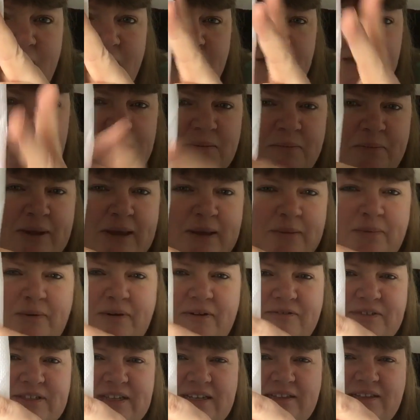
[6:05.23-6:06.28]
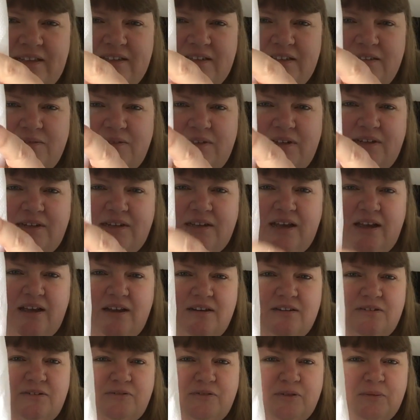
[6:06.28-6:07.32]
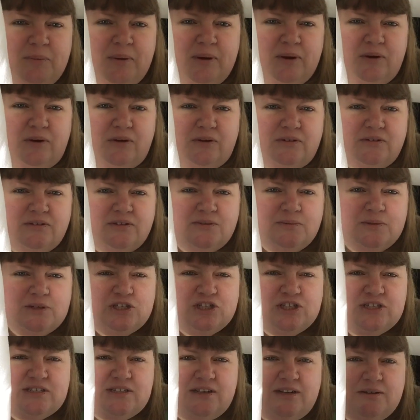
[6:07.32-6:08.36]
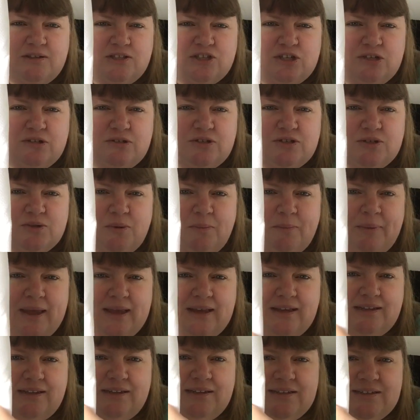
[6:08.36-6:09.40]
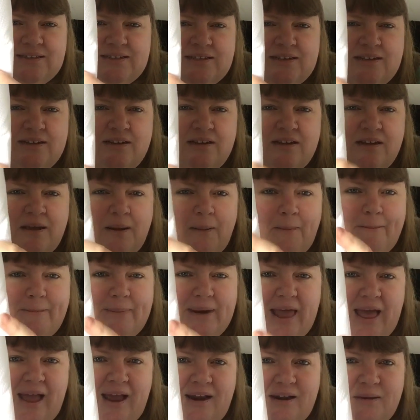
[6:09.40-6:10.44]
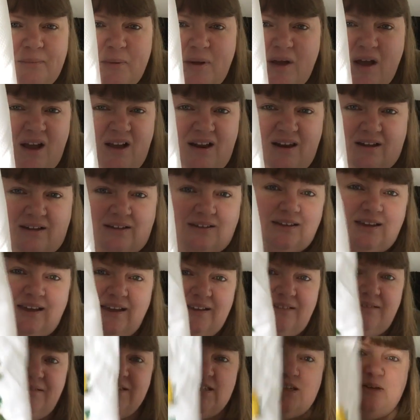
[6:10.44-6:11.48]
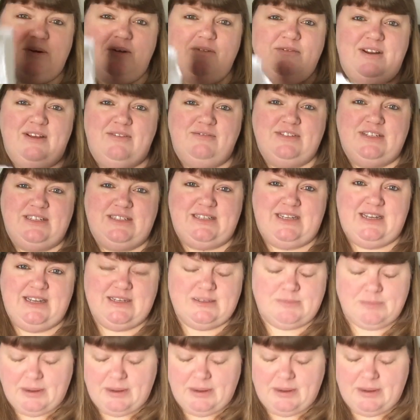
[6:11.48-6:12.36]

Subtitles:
Some people have said they don't like the colour of the pot, which is like 2 sort of pinks and black, but I like it, so I've left it as it is.